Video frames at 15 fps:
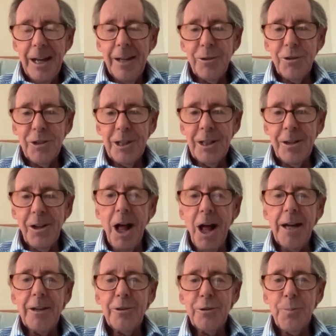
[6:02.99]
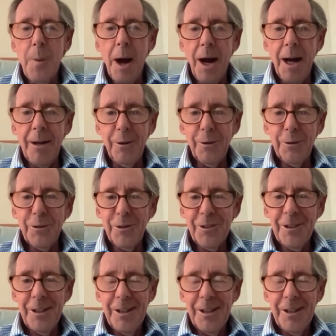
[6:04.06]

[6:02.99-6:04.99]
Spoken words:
and seen a lot of smiles.